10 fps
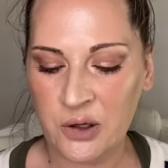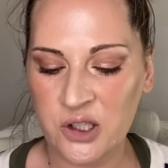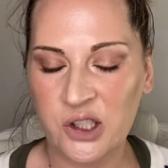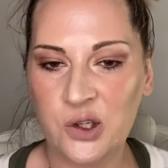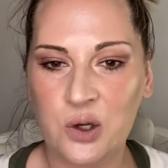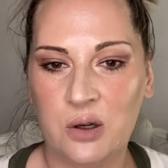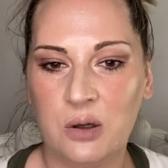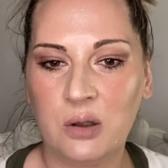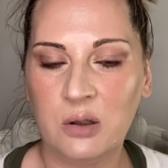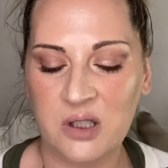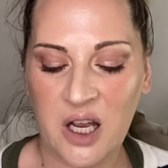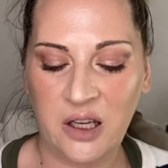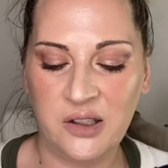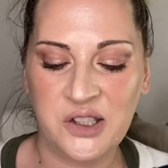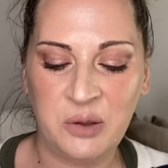just gonna
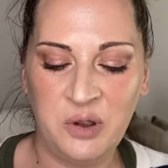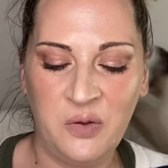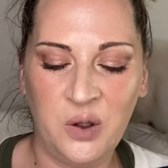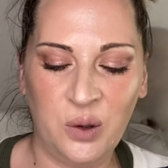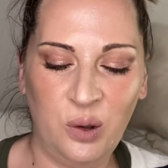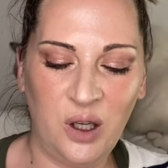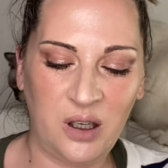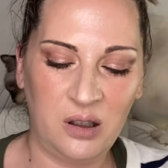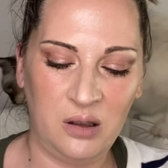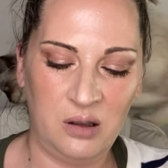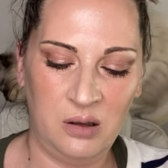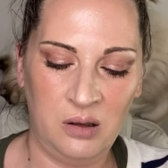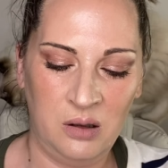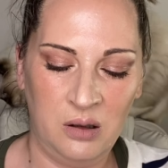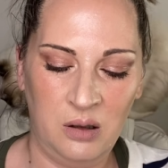take some of the Huda
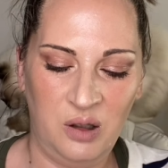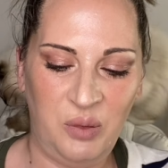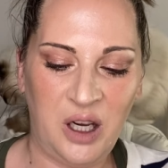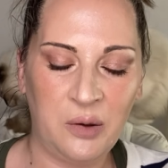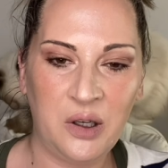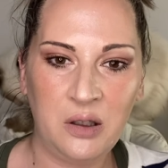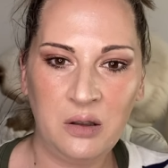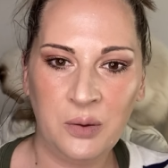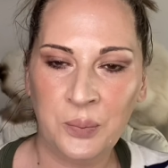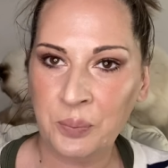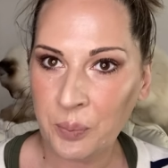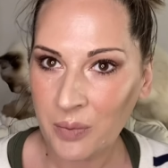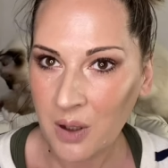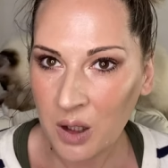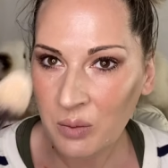powder
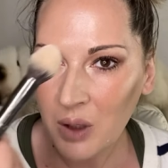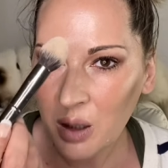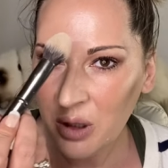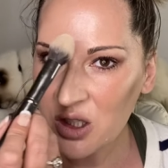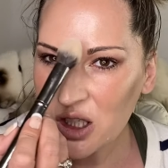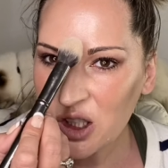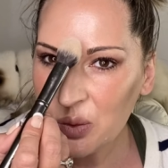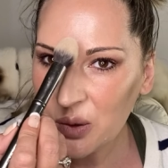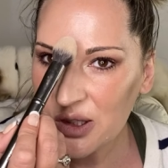and maybe just put